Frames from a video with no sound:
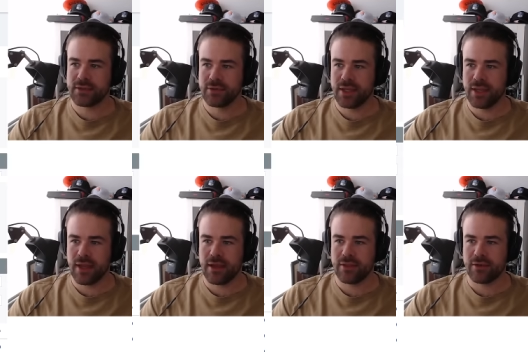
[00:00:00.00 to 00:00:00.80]
looking
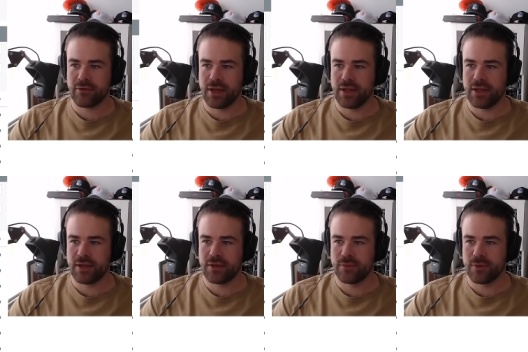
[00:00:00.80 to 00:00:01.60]
at the green
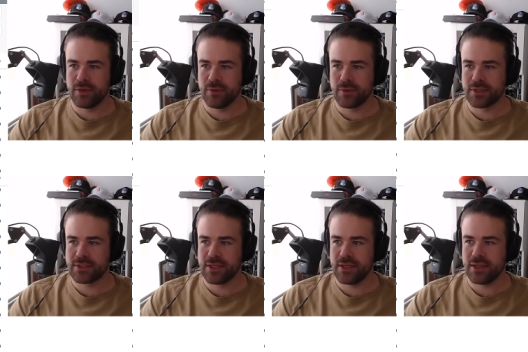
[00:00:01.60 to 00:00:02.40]
here, what you want to
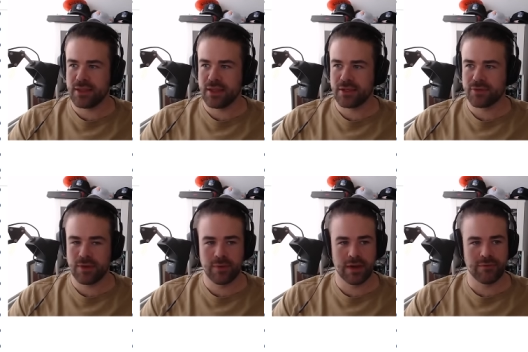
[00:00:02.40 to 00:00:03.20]
see at the end of
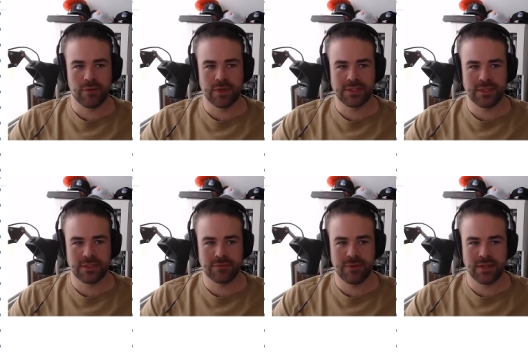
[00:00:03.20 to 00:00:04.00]
trade one. I've always said
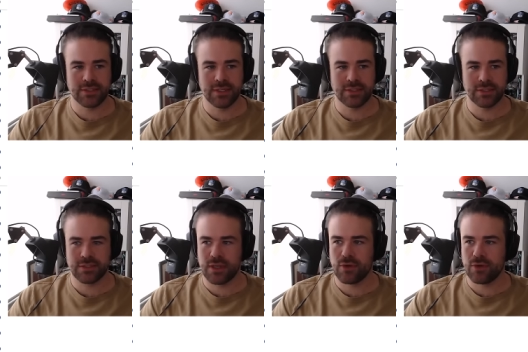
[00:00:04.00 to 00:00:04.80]
this of fantasy is
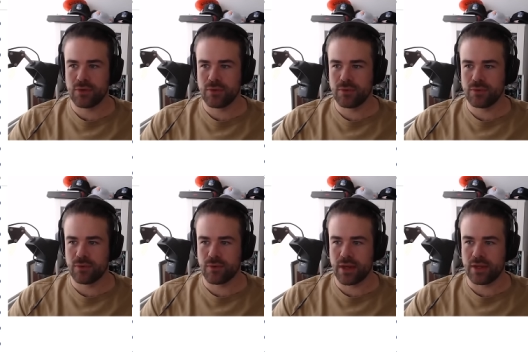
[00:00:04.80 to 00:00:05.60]
just all
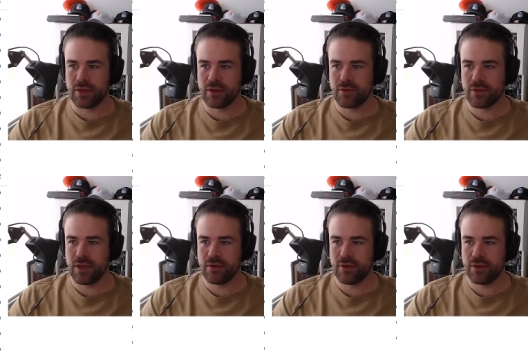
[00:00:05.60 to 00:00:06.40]
green,
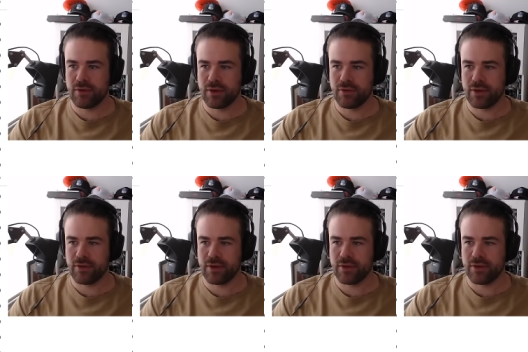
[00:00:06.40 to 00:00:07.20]
green, green, green, green,
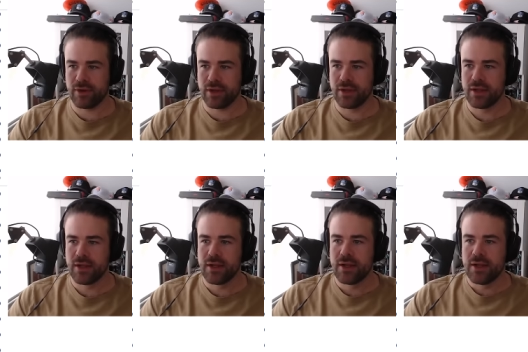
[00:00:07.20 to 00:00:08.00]
green, green, green.
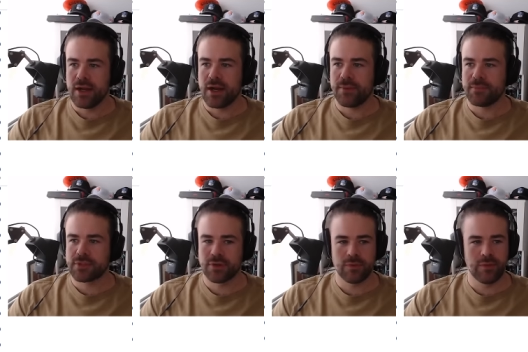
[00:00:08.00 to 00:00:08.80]
Um,
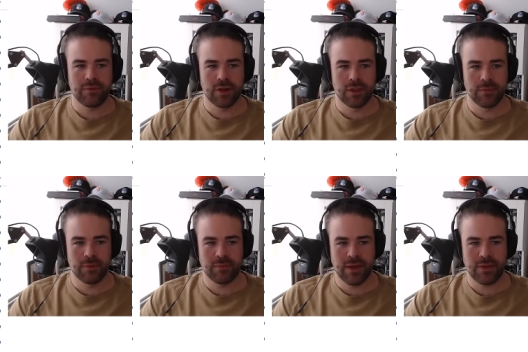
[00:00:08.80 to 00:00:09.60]
so we've got a little
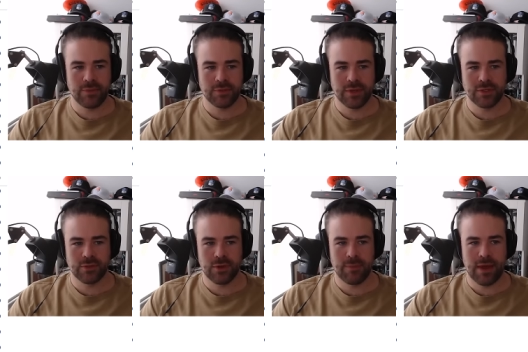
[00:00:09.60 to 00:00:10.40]
bit of red, which we can
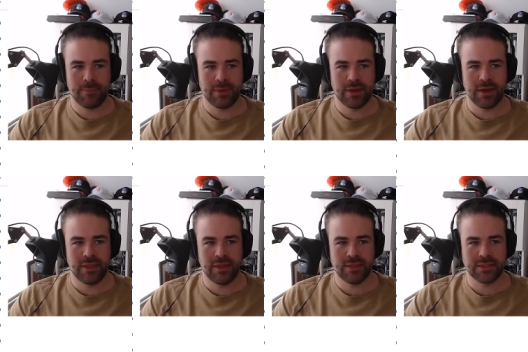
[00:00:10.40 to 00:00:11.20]
talk about, but I
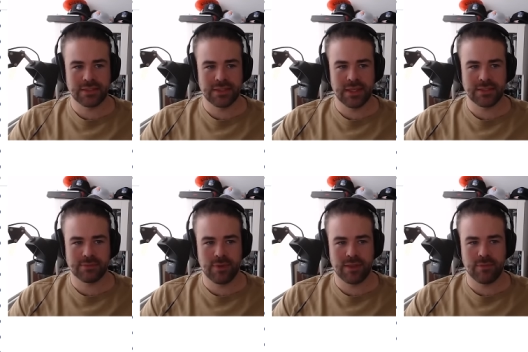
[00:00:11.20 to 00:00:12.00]
think this is
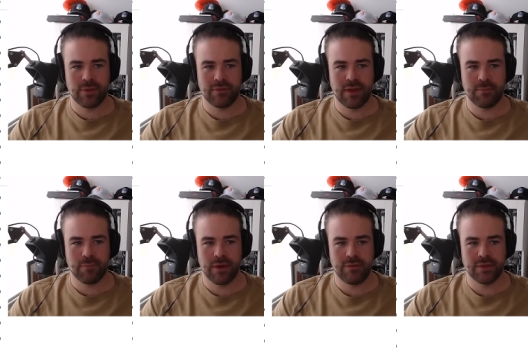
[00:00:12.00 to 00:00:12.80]
less red than what I've had in
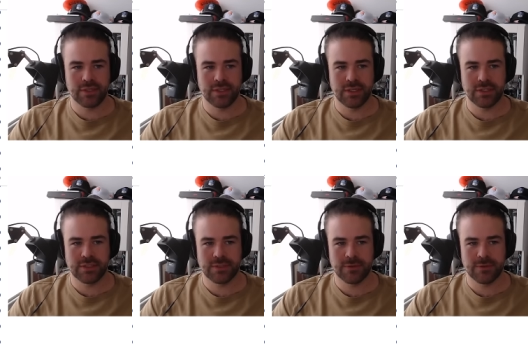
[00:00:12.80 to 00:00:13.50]
previous years,